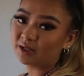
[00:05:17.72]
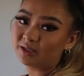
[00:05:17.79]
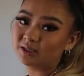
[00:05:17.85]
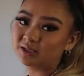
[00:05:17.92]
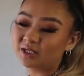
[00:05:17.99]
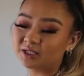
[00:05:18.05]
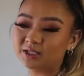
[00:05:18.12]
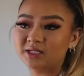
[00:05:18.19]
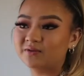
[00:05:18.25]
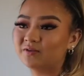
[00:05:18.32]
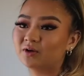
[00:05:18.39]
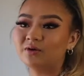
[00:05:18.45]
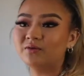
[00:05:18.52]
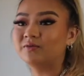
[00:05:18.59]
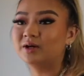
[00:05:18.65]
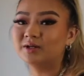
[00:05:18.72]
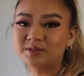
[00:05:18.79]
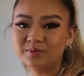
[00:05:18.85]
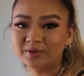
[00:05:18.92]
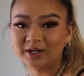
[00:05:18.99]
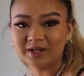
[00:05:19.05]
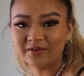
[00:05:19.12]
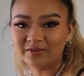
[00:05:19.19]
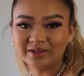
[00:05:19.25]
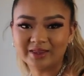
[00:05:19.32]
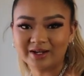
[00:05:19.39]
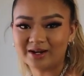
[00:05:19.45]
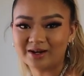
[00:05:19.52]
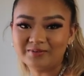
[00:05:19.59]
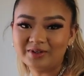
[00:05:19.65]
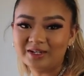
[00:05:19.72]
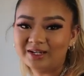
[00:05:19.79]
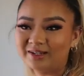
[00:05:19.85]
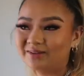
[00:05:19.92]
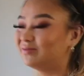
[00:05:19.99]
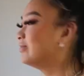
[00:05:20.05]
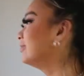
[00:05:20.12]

ones. I just haven't gone around to putting everything up yet.